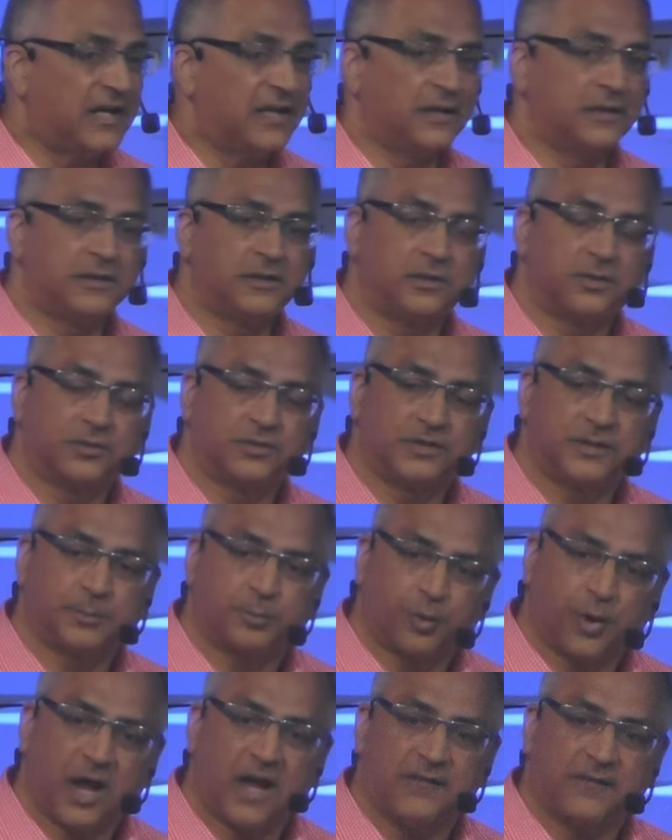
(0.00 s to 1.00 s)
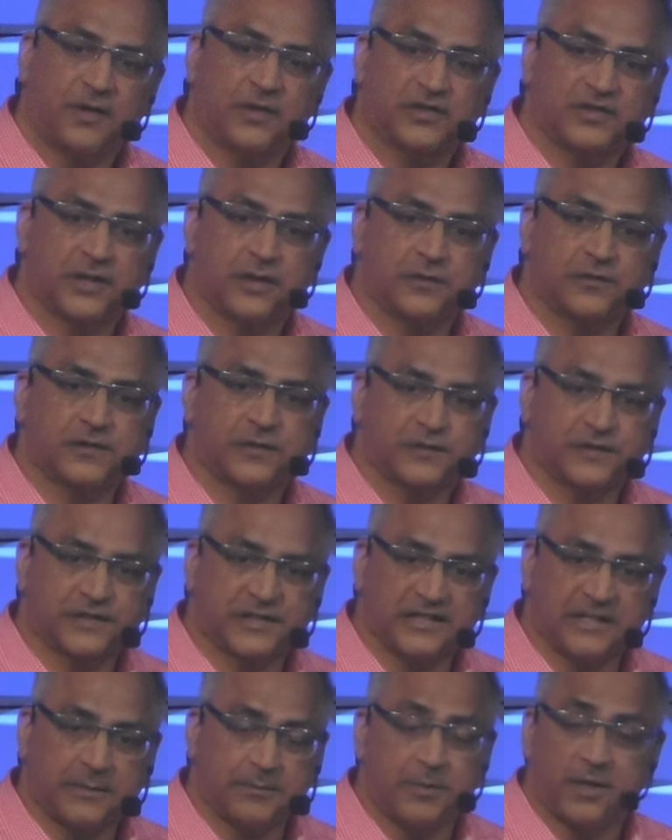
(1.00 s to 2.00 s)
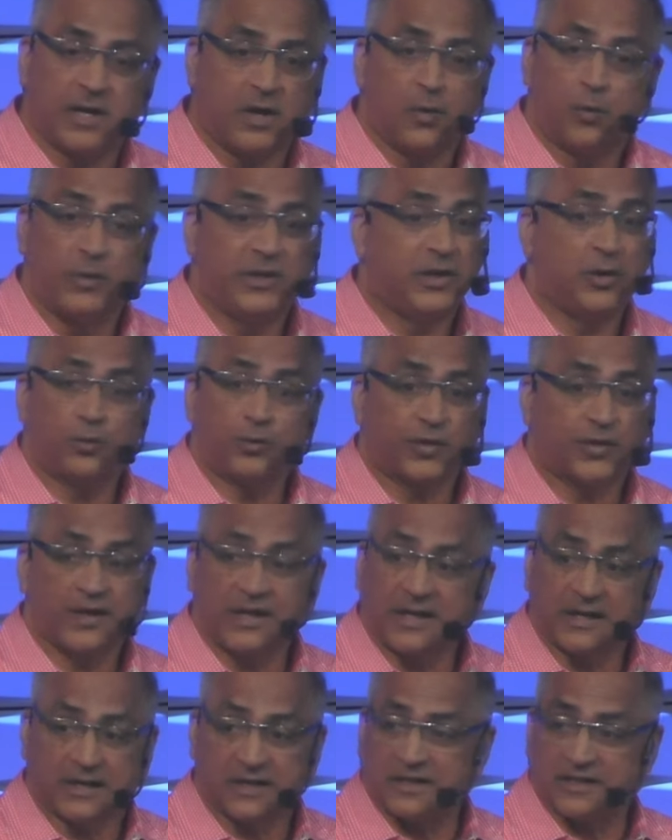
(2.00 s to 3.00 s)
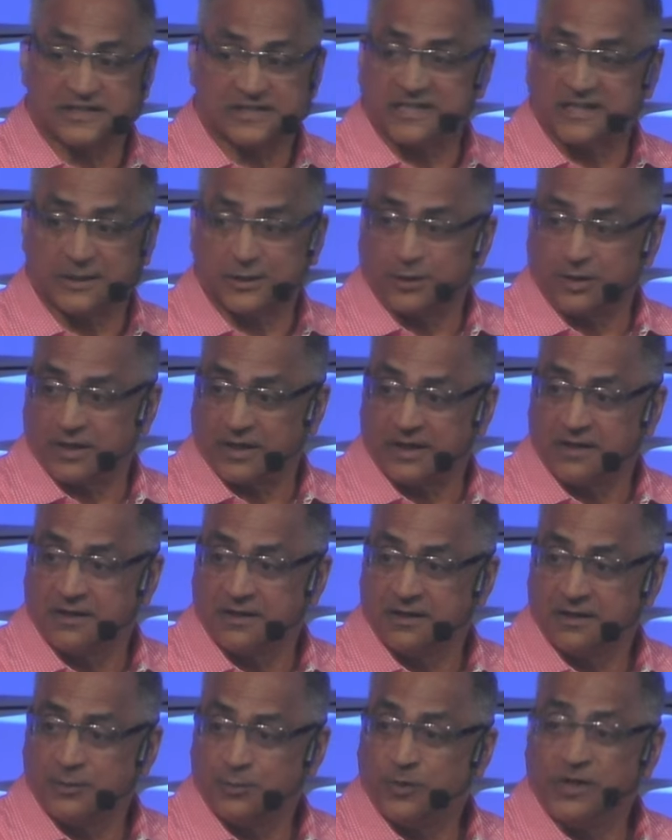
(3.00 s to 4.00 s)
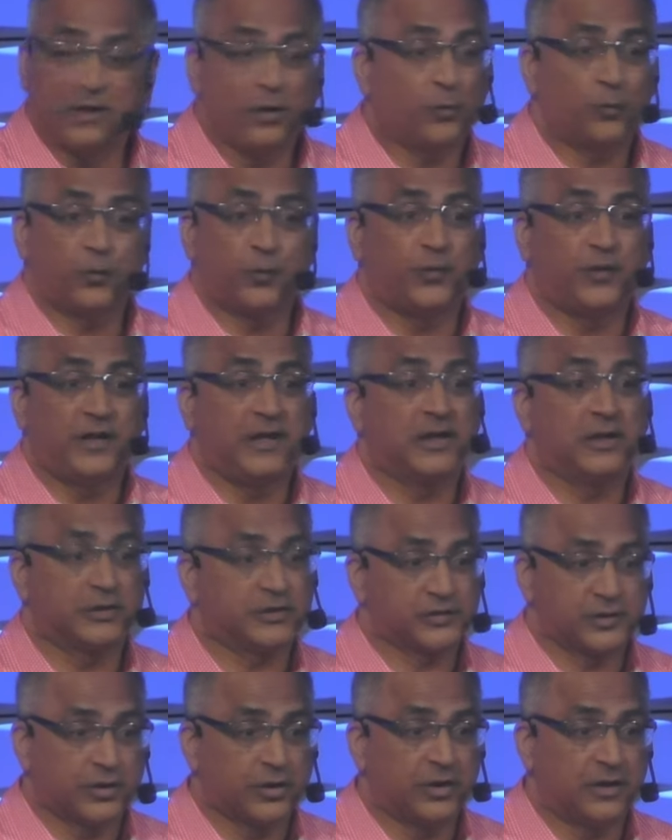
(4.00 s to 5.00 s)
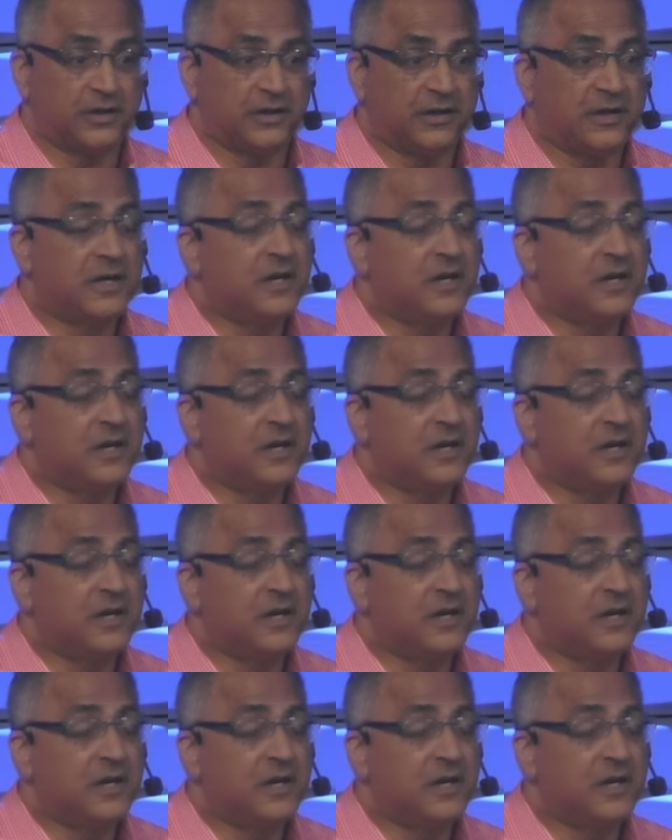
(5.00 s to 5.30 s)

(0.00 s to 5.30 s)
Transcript: you know, deprive ourselves of sleep, we don't think as clearly, we don't feel as good.